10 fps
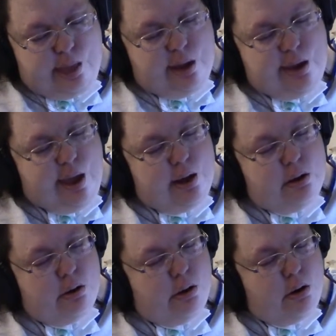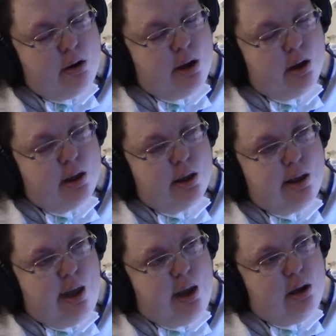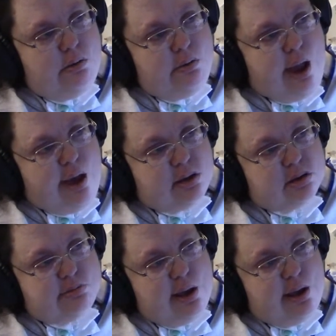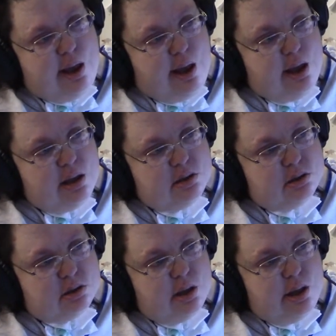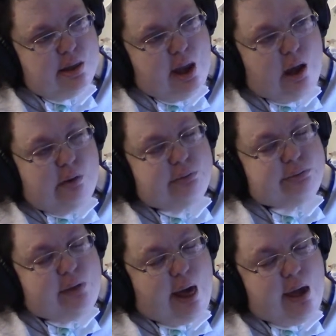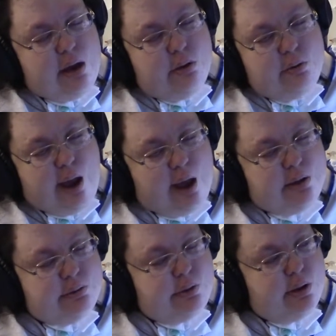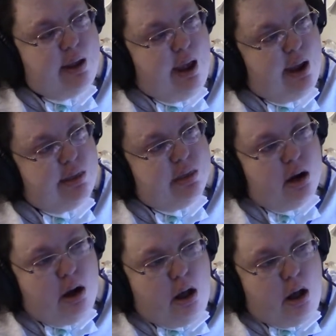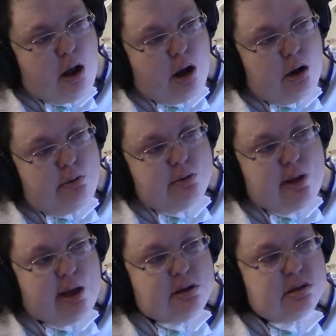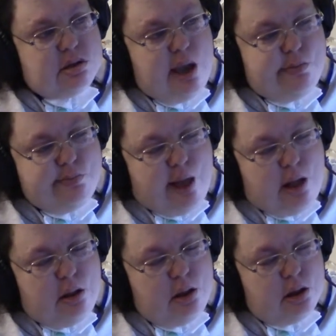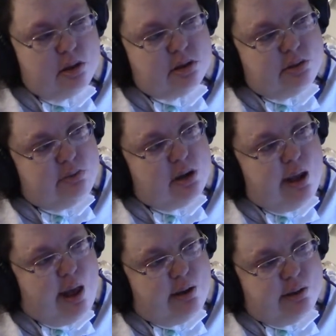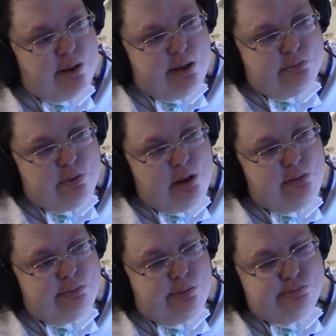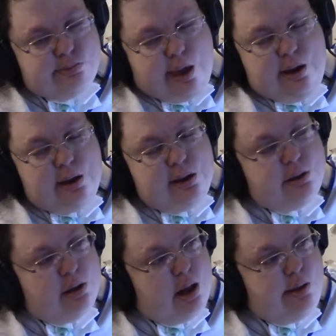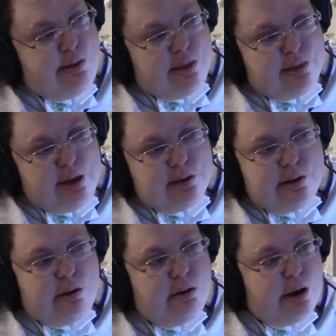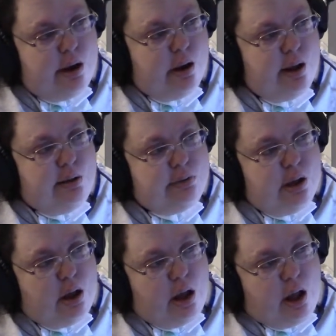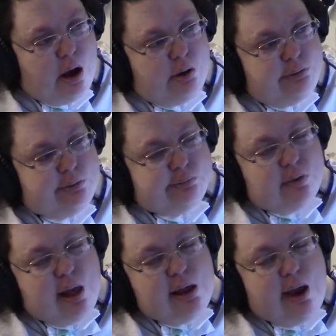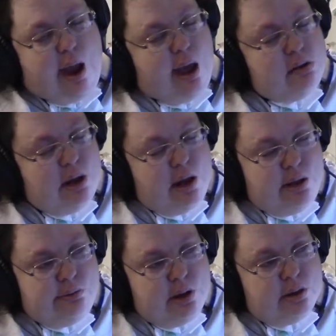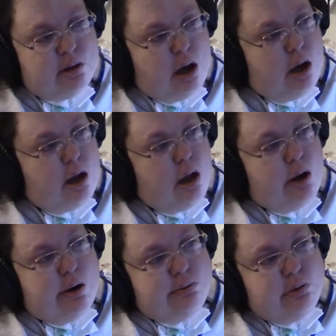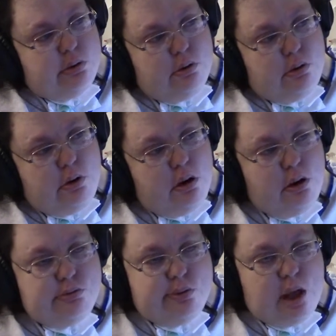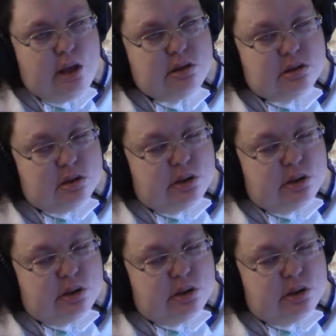get hurt in wrecks because they are flying around in the car without a seatbelt to protect them from banging into the interior of the car, from falling out of the car if the door opens.